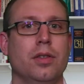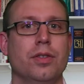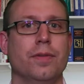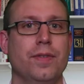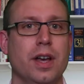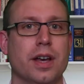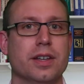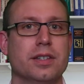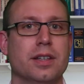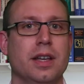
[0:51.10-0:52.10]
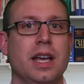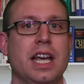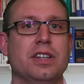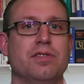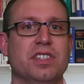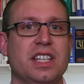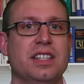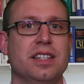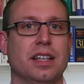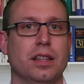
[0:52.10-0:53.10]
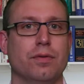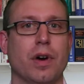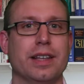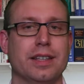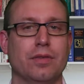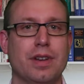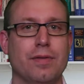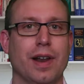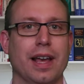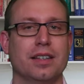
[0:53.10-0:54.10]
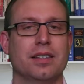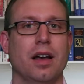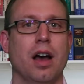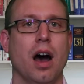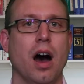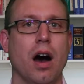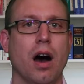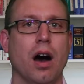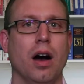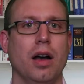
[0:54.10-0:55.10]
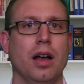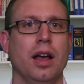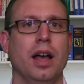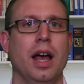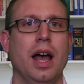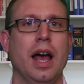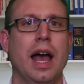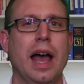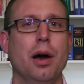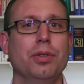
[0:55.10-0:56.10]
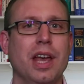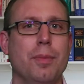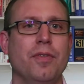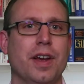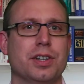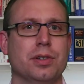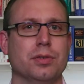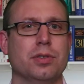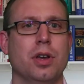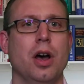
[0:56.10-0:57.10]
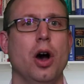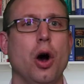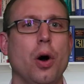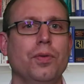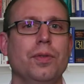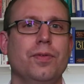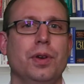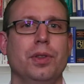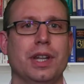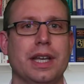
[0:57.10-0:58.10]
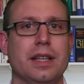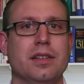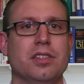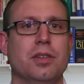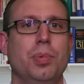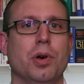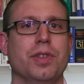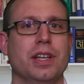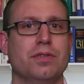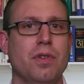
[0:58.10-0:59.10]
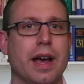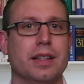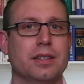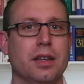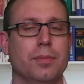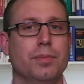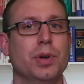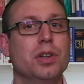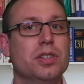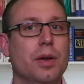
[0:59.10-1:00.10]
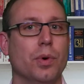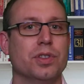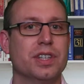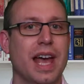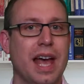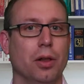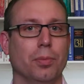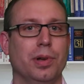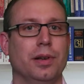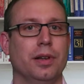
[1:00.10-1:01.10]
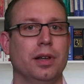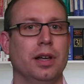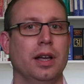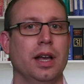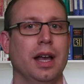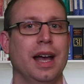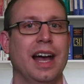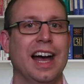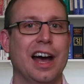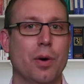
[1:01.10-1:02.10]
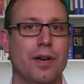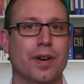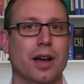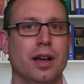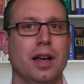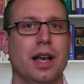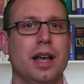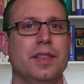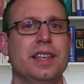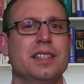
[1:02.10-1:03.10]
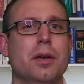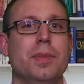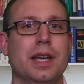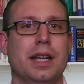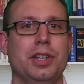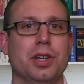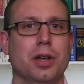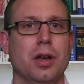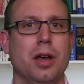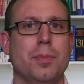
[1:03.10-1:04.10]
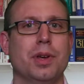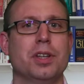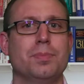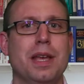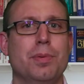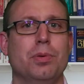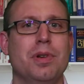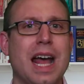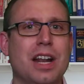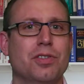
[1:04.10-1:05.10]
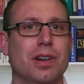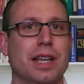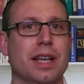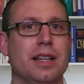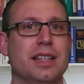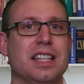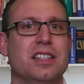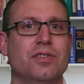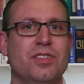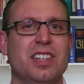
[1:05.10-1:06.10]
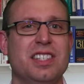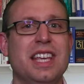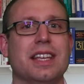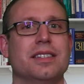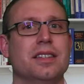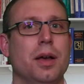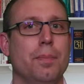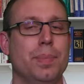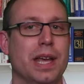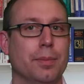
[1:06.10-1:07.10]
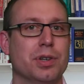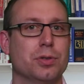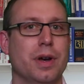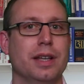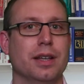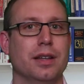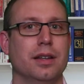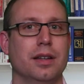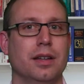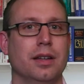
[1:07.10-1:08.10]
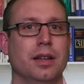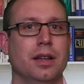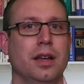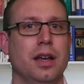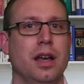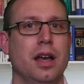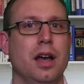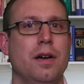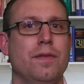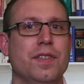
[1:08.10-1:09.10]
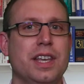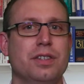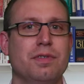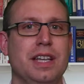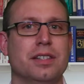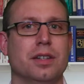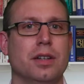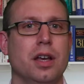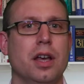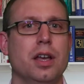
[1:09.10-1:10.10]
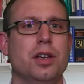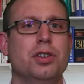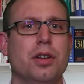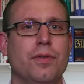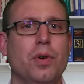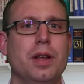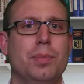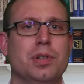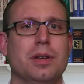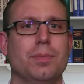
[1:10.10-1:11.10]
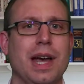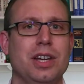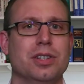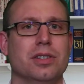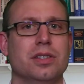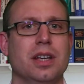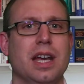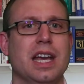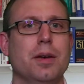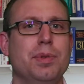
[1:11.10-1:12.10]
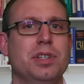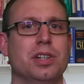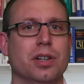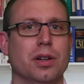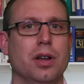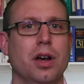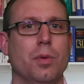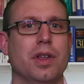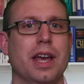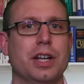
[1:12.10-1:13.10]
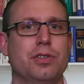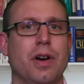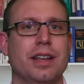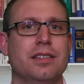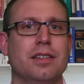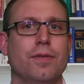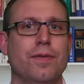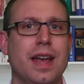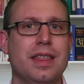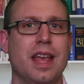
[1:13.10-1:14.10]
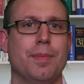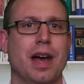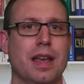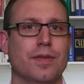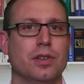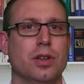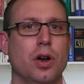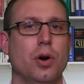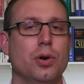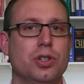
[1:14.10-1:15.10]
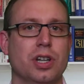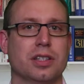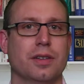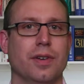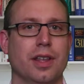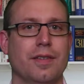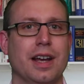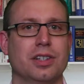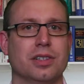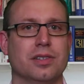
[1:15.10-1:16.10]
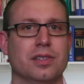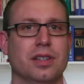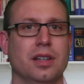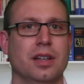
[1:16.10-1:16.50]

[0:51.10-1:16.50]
The first is resisting the writing reflex, R. Healthcare professionals often feel the need to put things right because they want to help. However, this can be an issue because people naturally tend to resist being persuaded. For this reason, you should avoid putting patients in a position where they are trying to defend their behaviours or justify their actions.